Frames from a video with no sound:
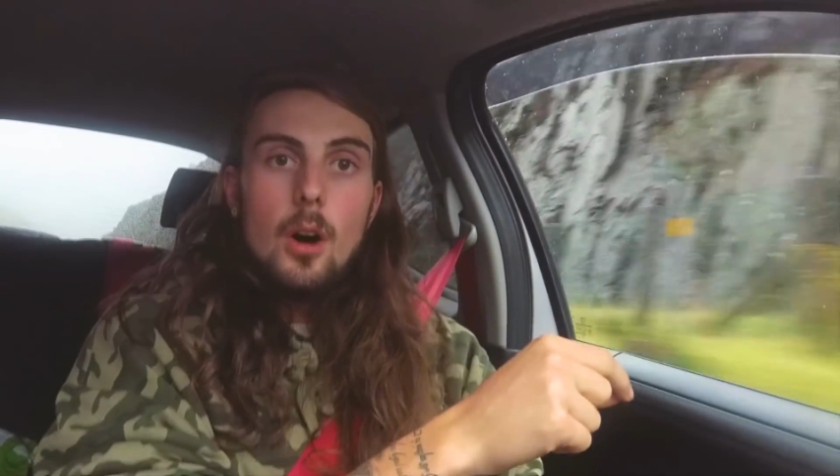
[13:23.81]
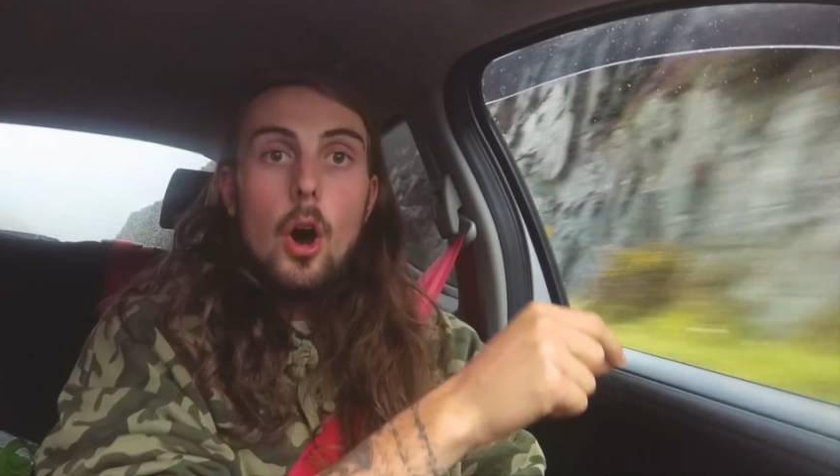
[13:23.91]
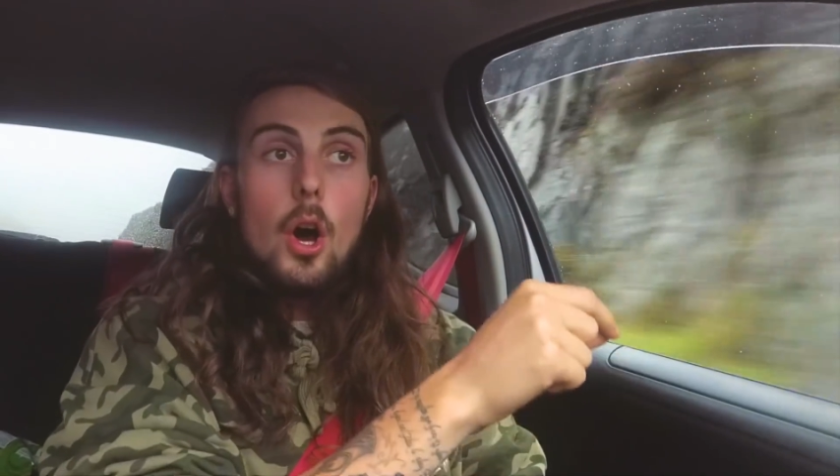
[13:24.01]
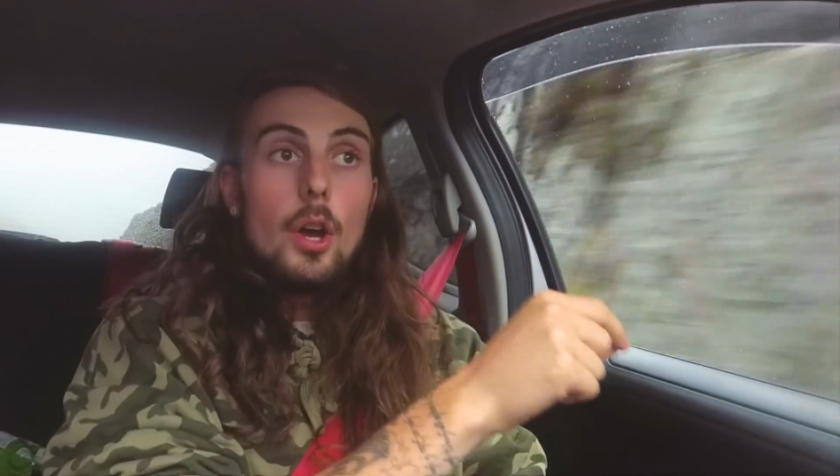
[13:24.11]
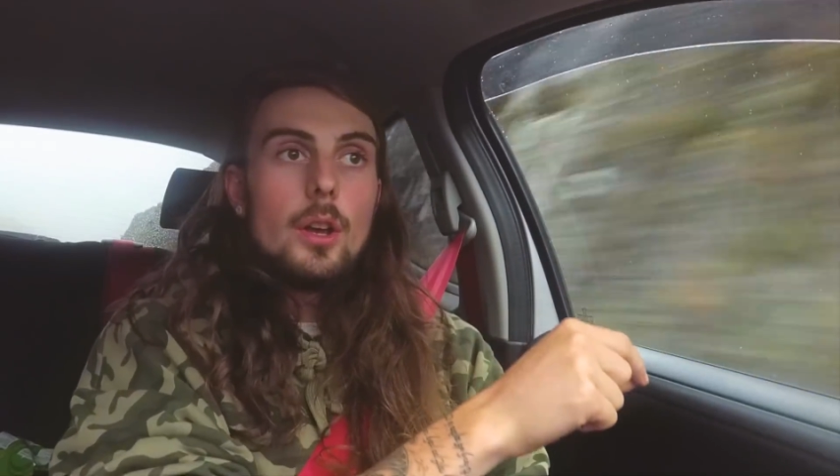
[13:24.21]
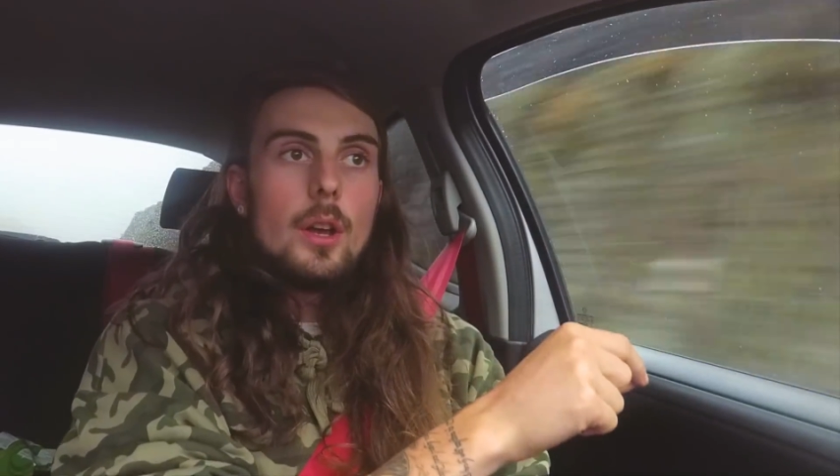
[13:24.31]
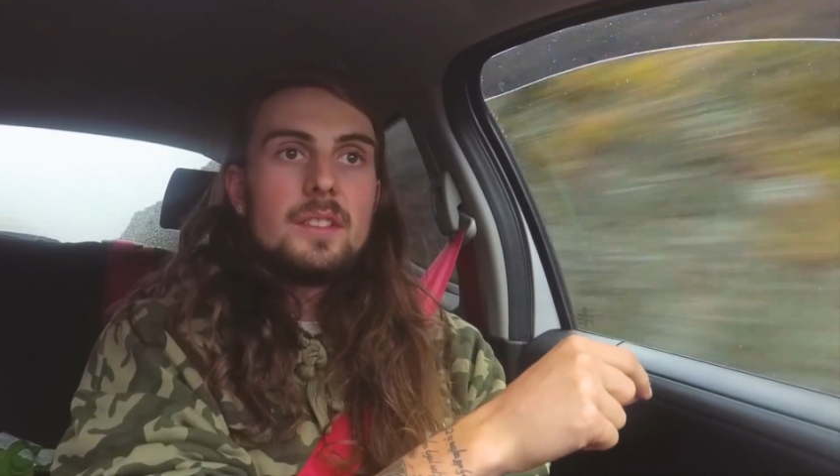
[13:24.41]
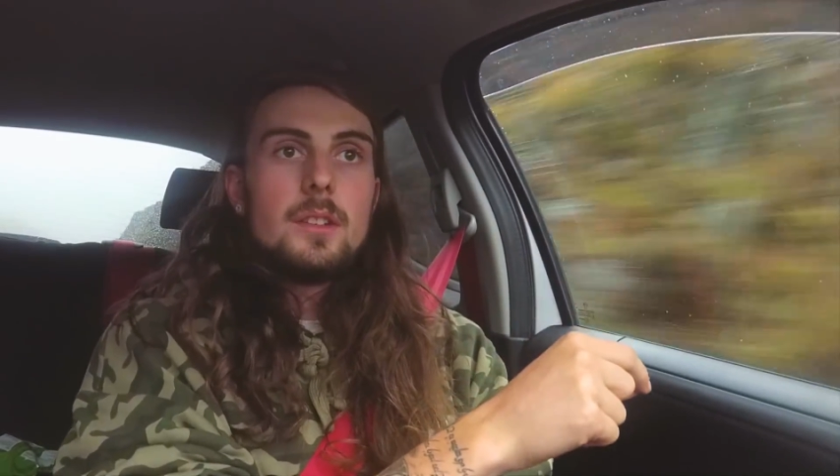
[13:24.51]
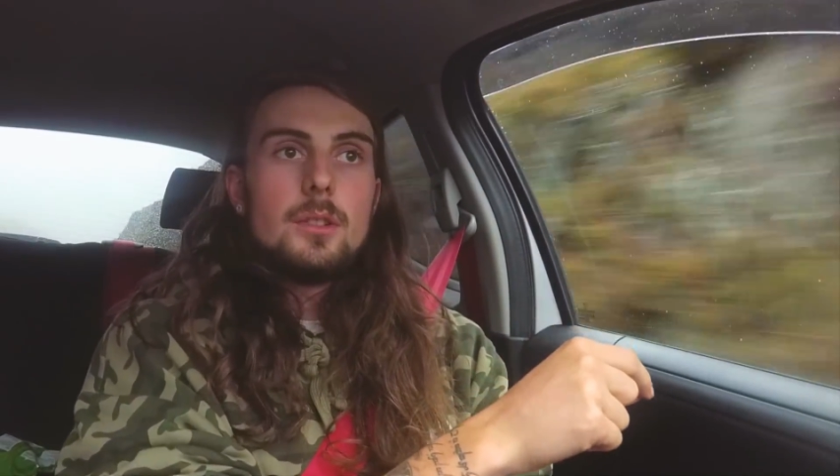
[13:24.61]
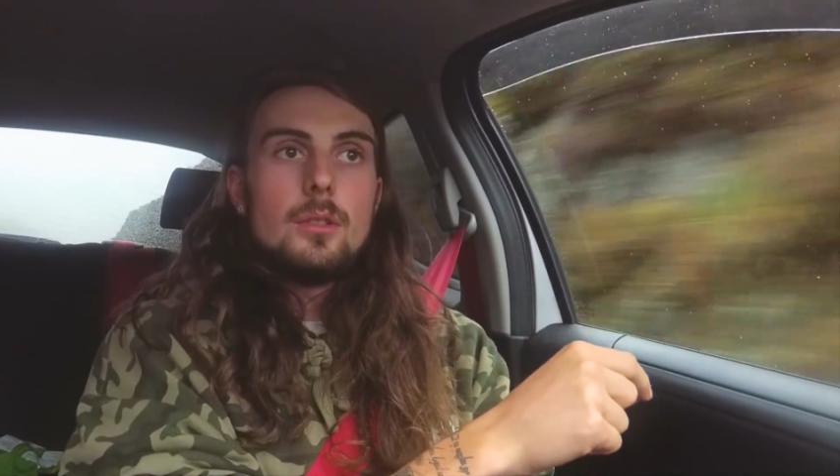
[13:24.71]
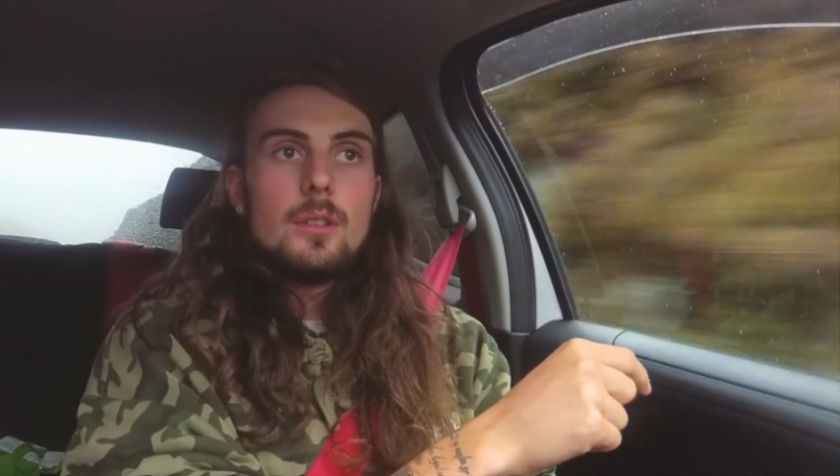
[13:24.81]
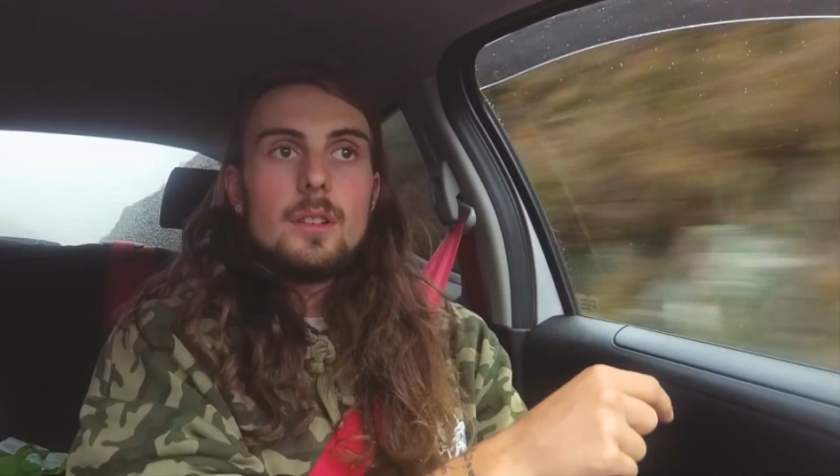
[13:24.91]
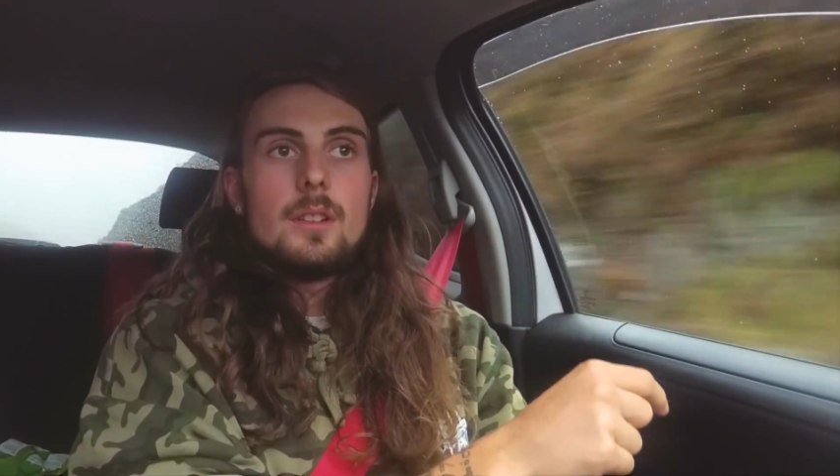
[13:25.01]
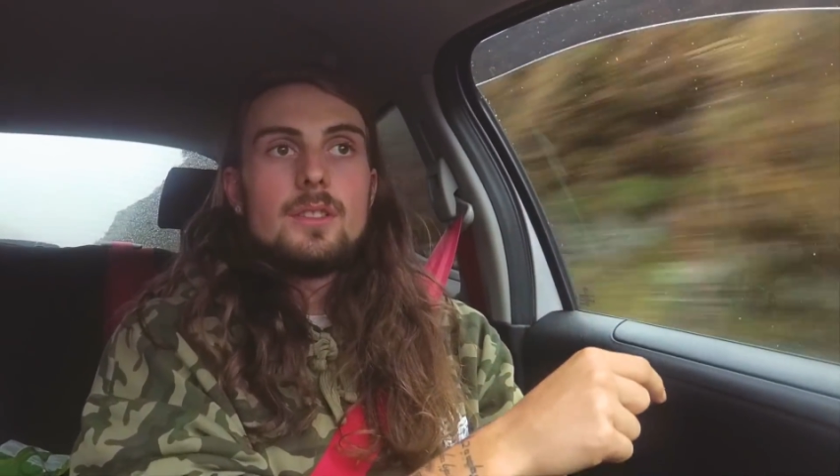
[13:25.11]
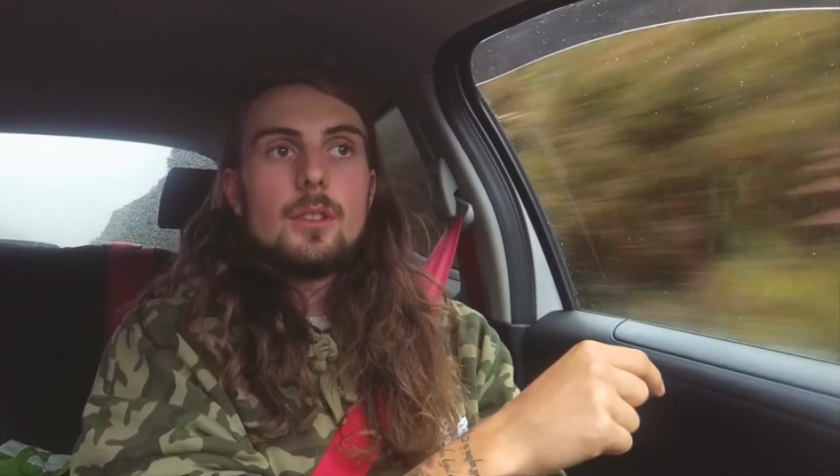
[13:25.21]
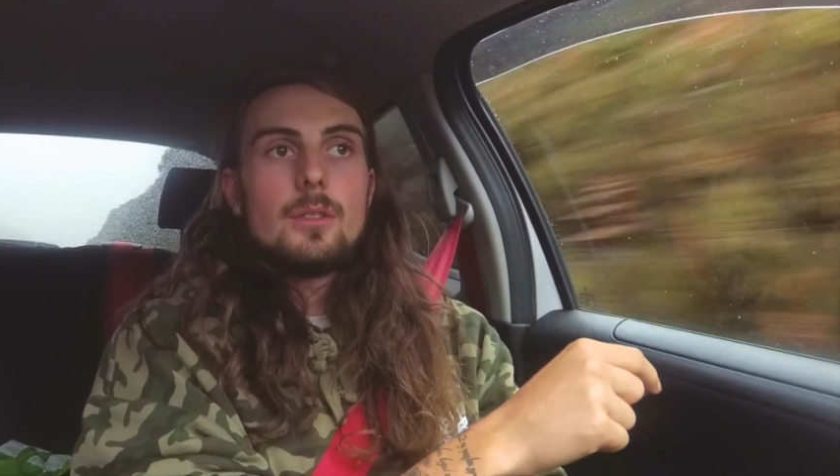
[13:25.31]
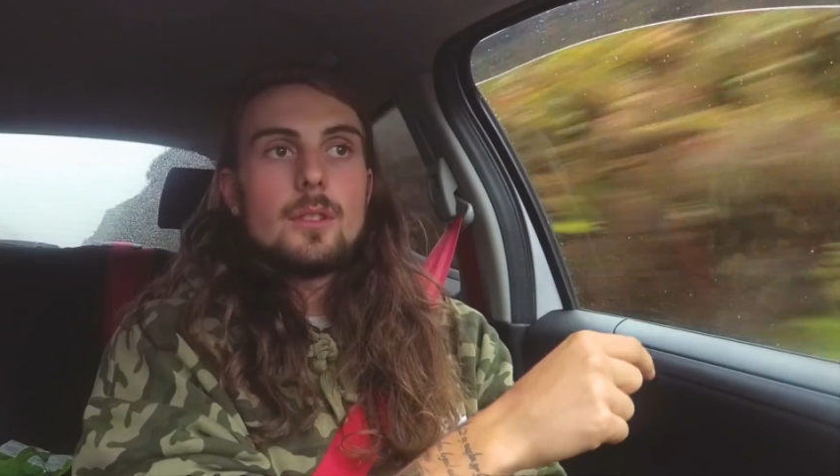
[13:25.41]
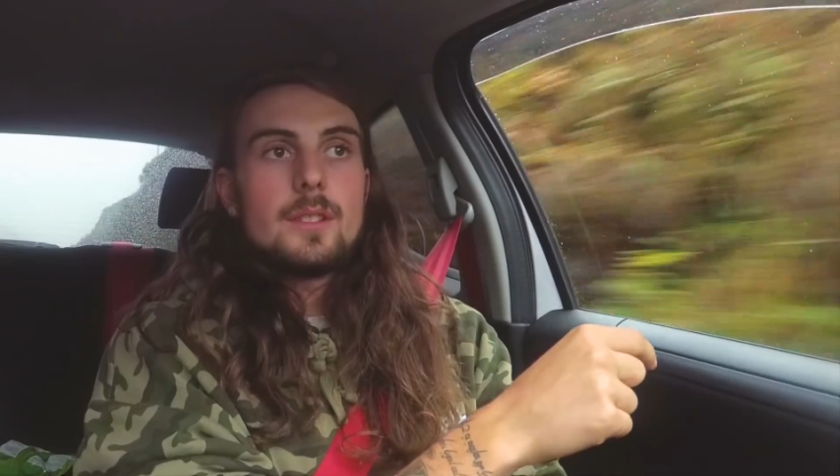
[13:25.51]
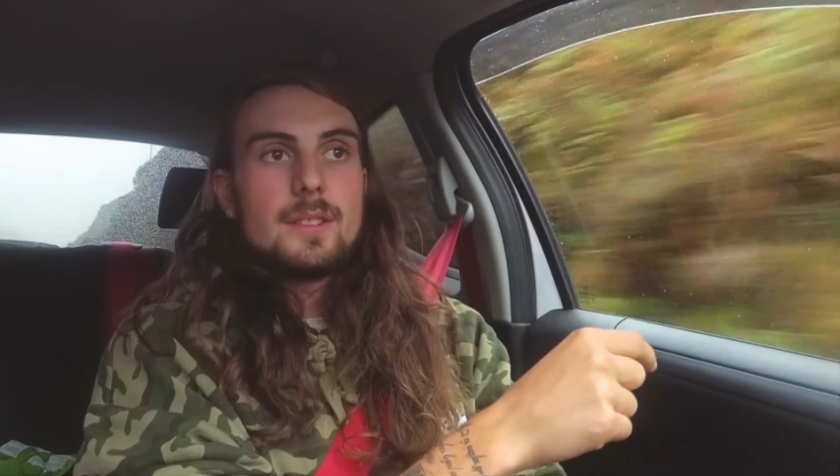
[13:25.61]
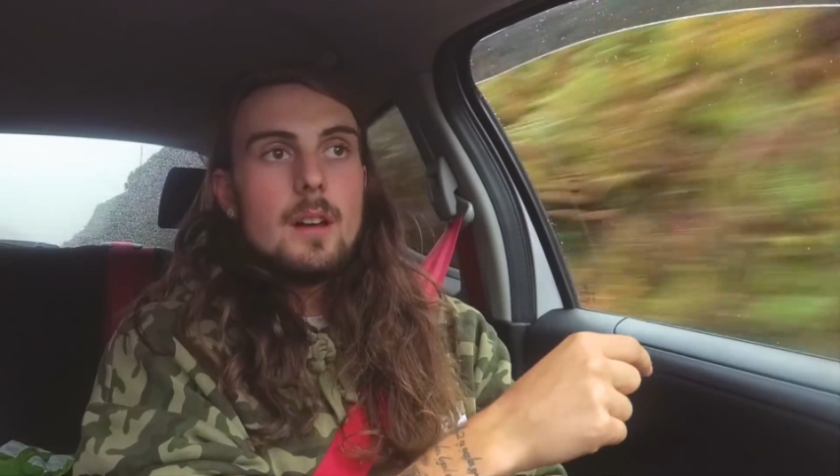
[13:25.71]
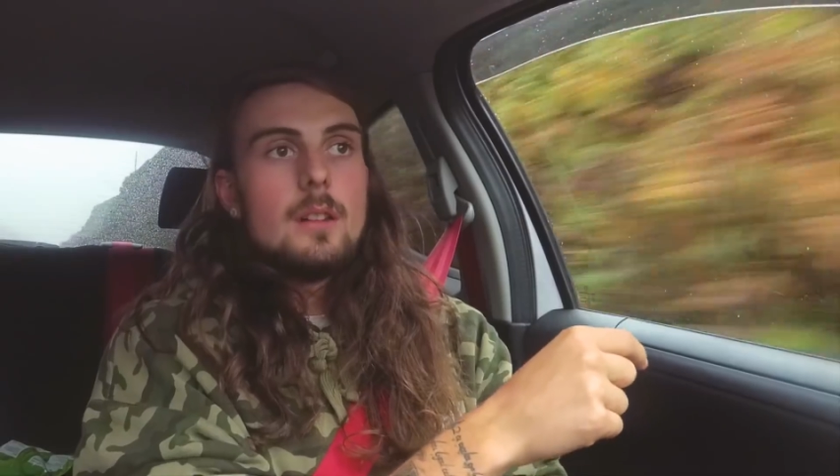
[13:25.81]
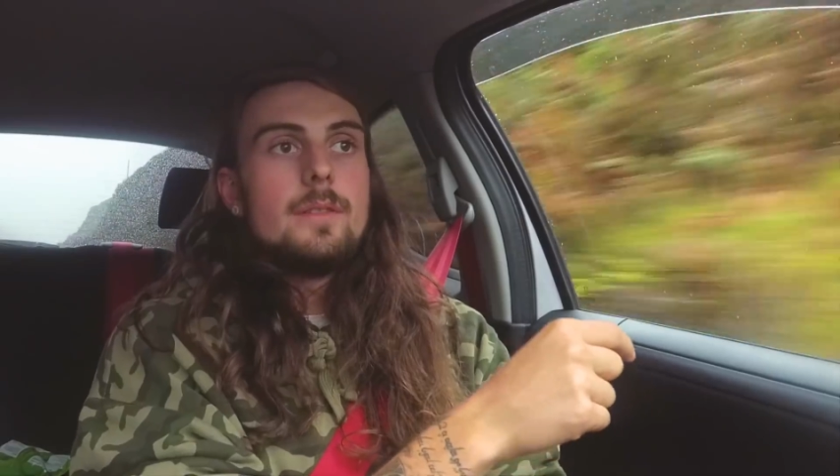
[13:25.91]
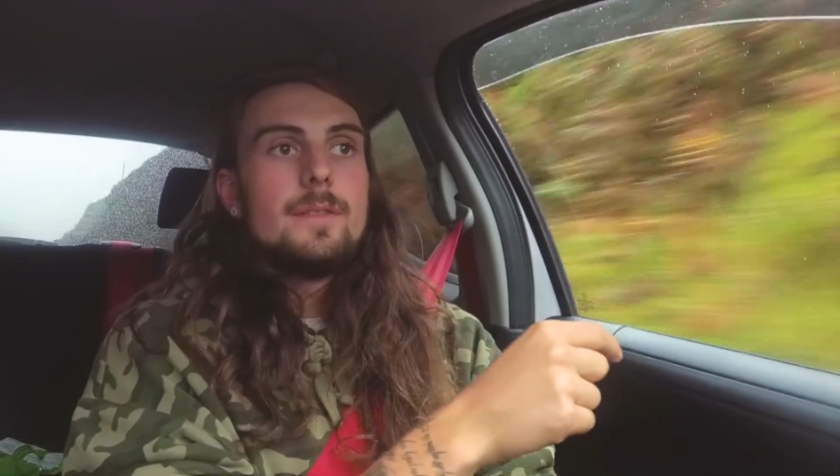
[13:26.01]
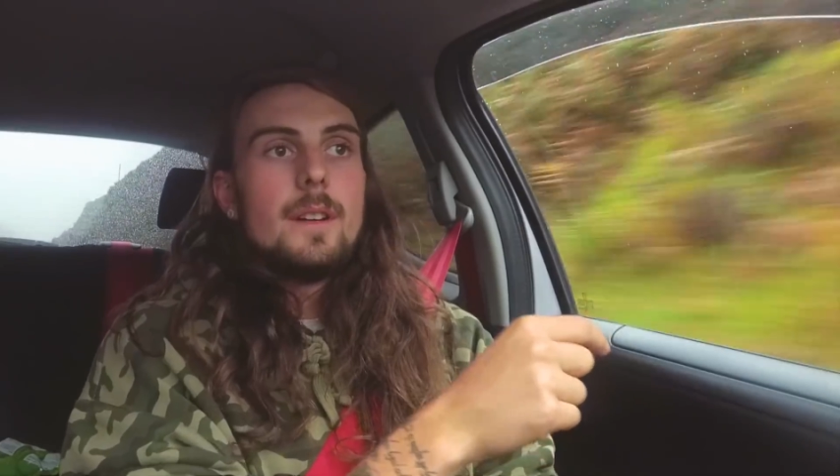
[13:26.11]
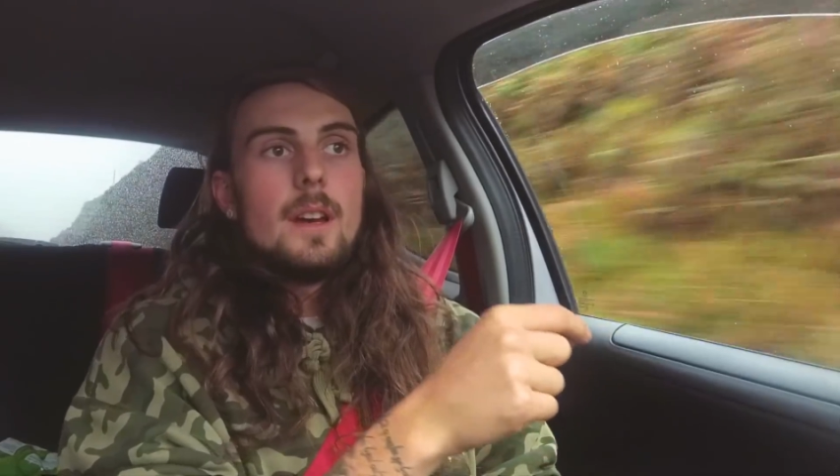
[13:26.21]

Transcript: or as your younger self,